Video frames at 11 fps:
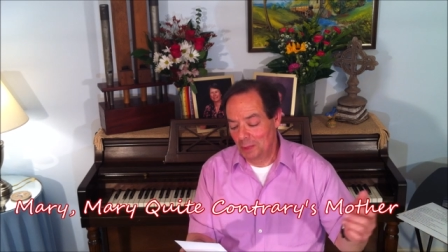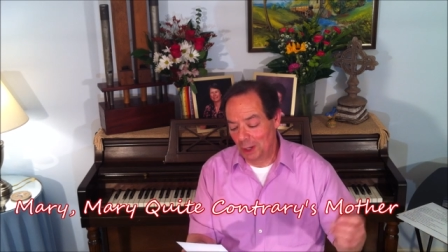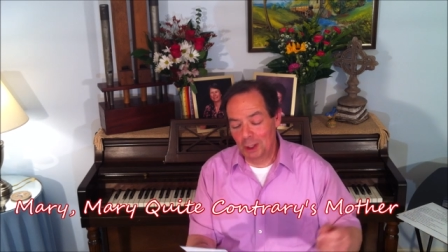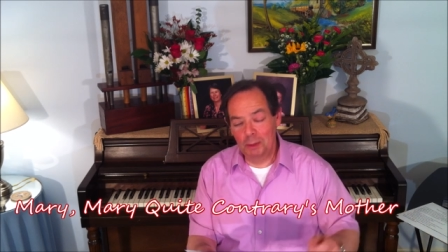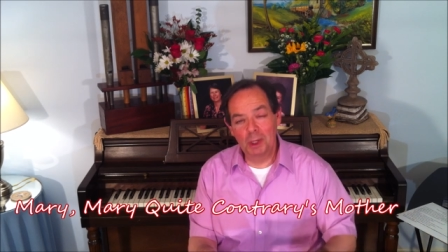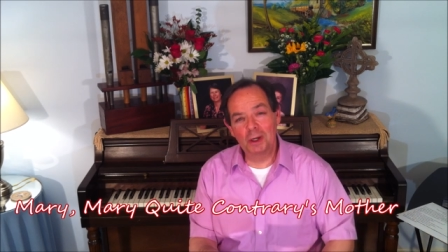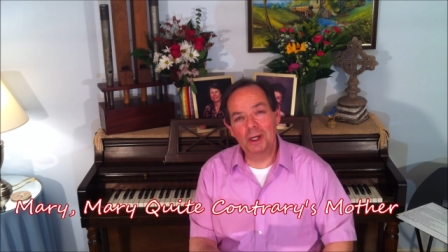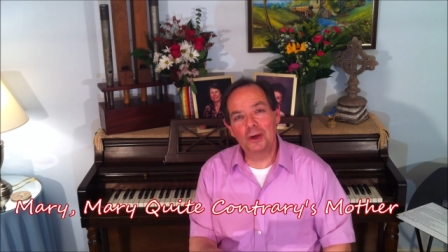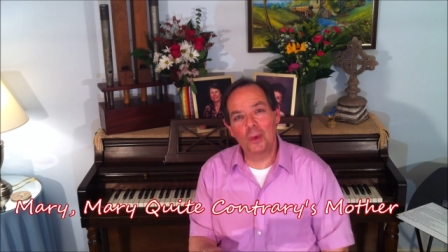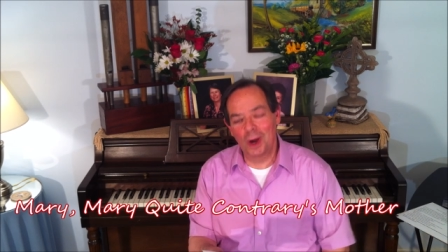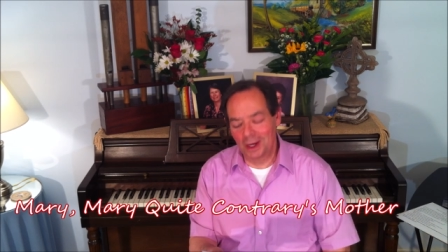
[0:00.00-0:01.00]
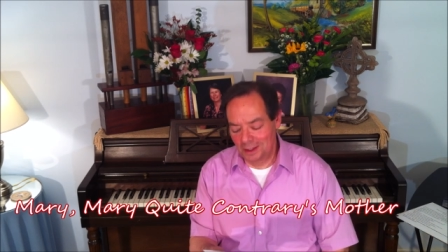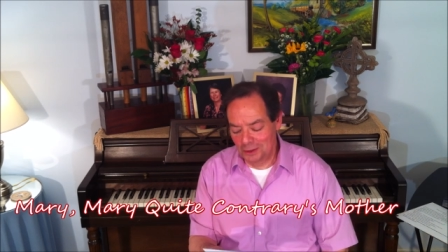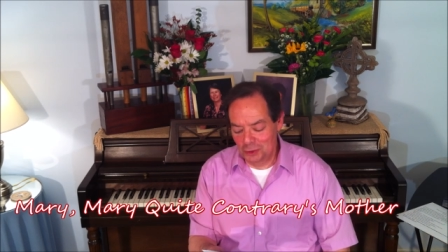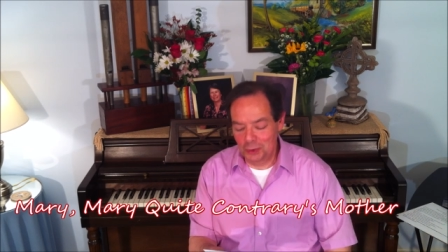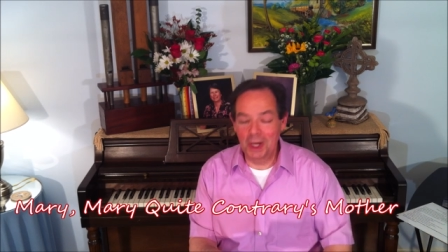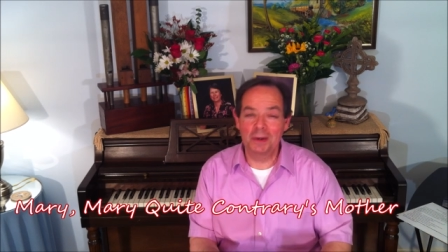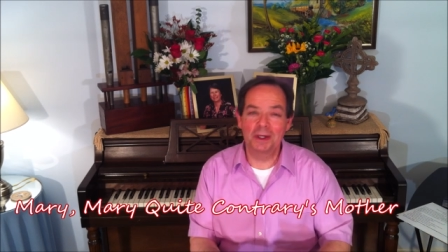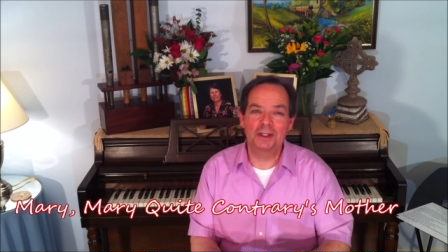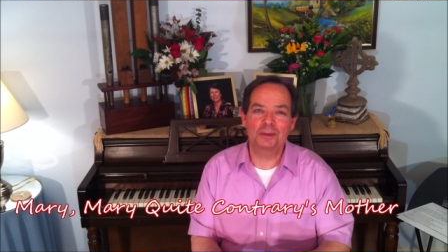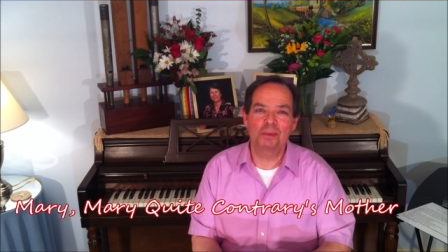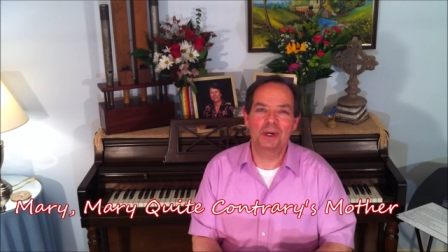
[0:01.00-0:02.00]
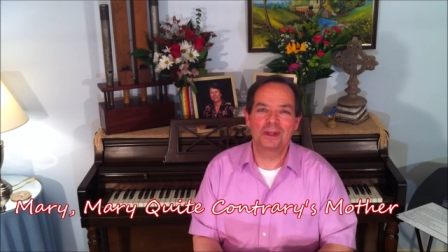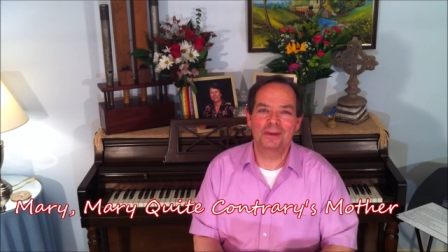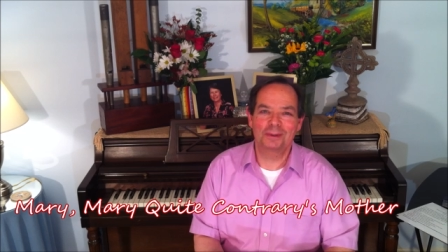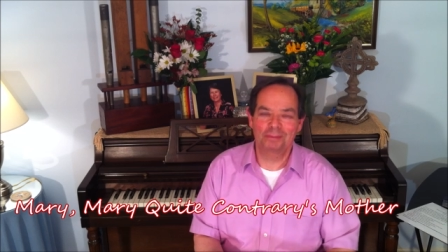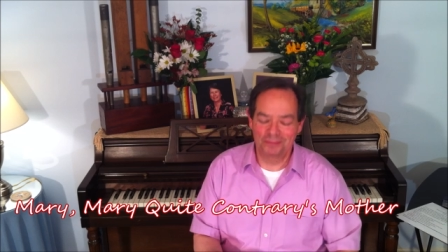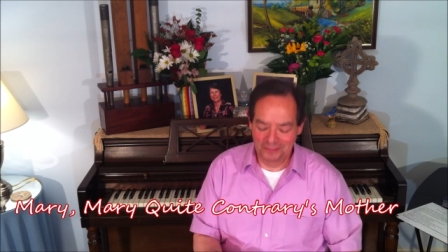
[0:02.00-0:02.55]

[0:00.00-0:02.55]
Mary, Mary, quite contrary's mother.